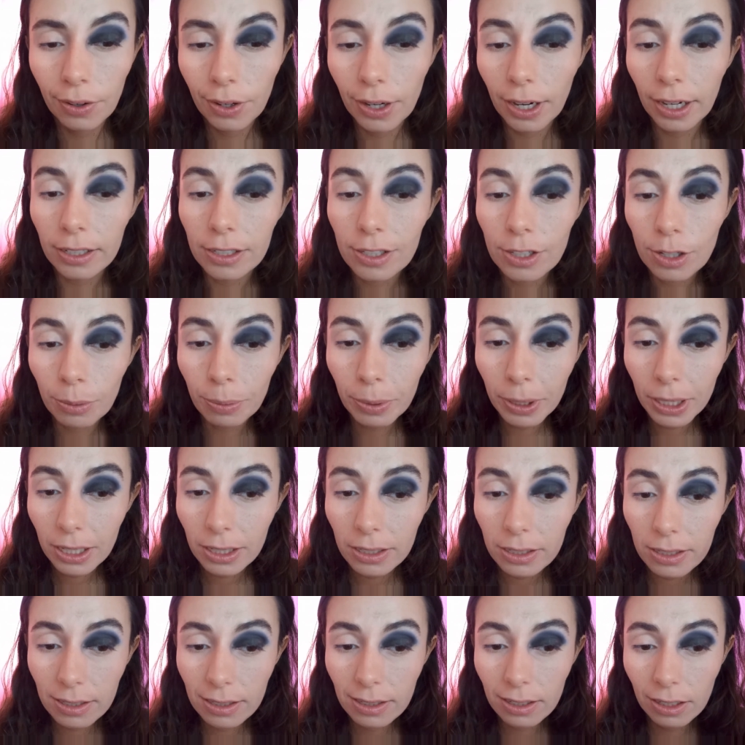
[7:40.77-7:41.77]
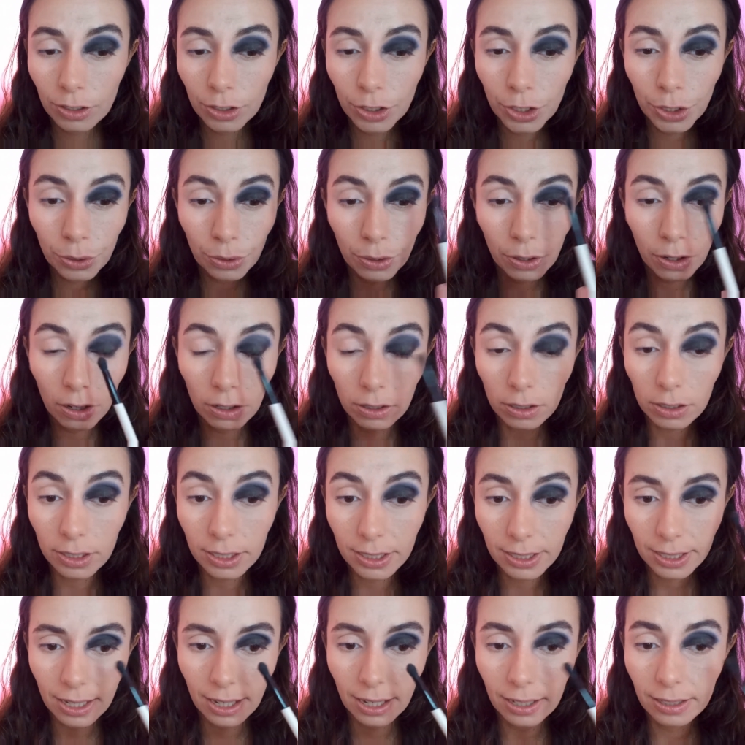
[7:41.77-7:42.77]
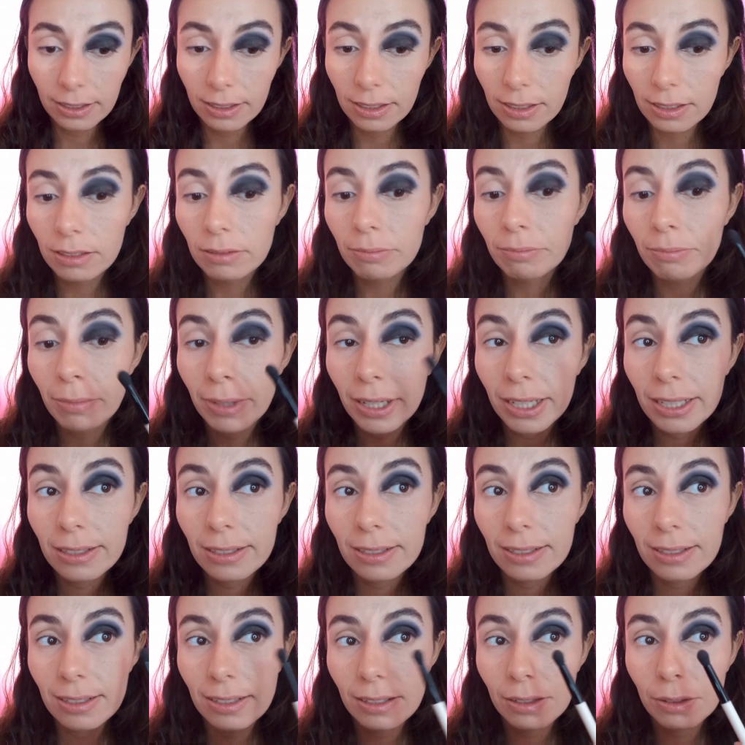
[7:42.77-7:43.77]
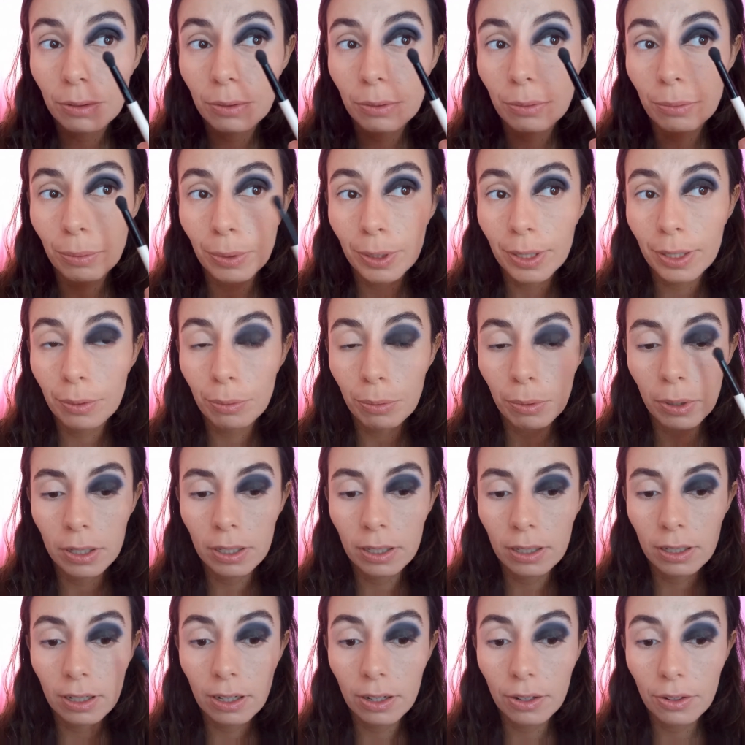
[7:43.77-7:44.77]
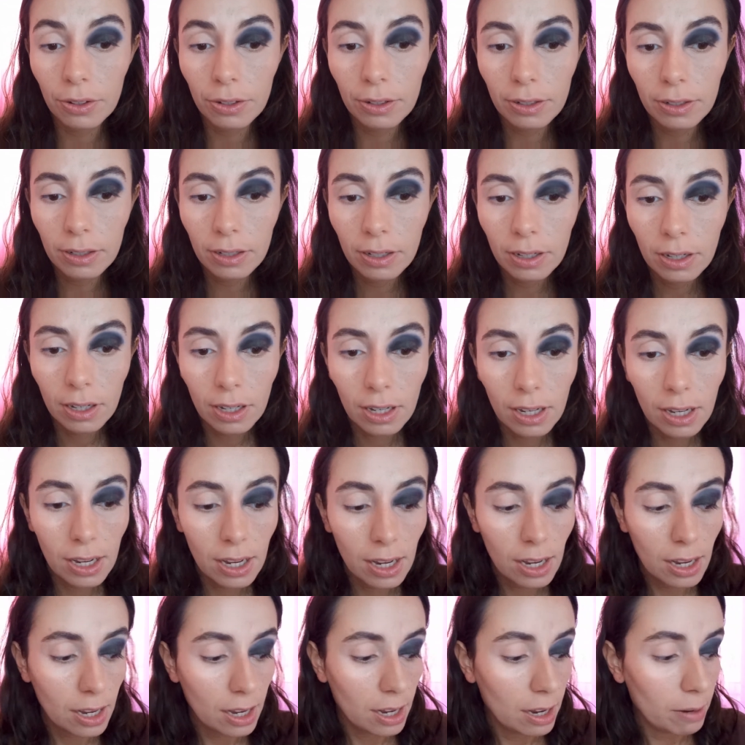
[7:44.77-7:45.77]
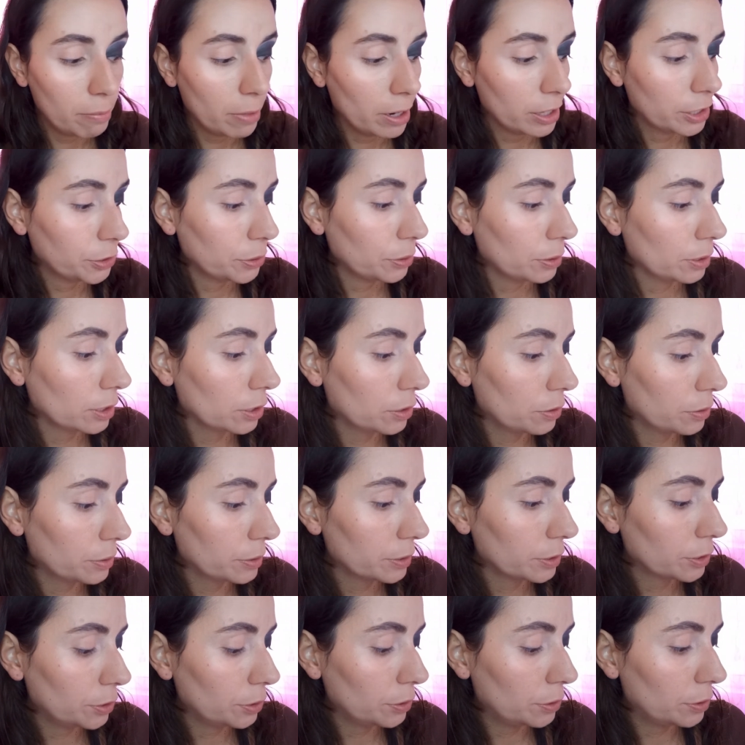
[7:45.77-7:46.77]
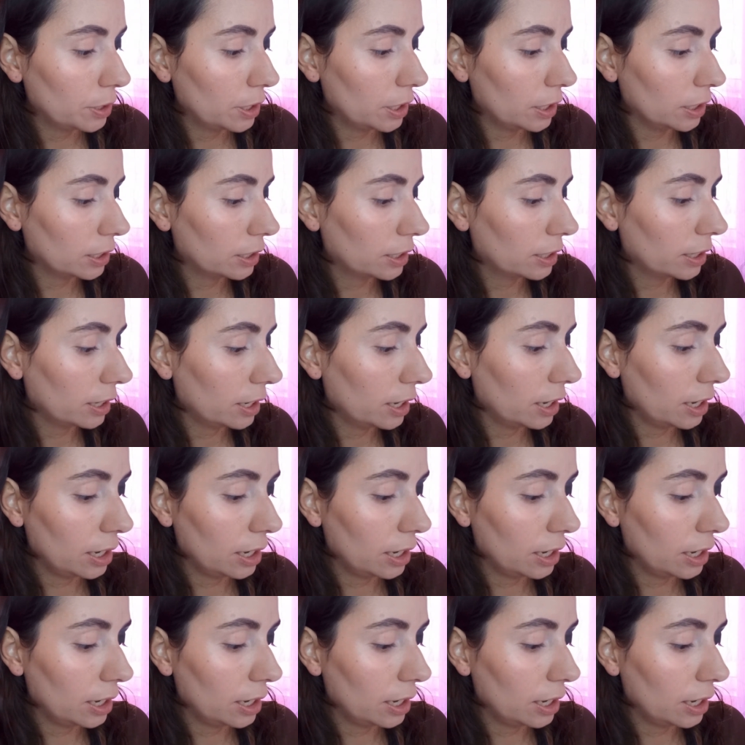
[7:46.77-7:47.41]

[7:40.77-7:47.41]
Okay, so because the two colors kind of mixed with one another, I'm actually going to take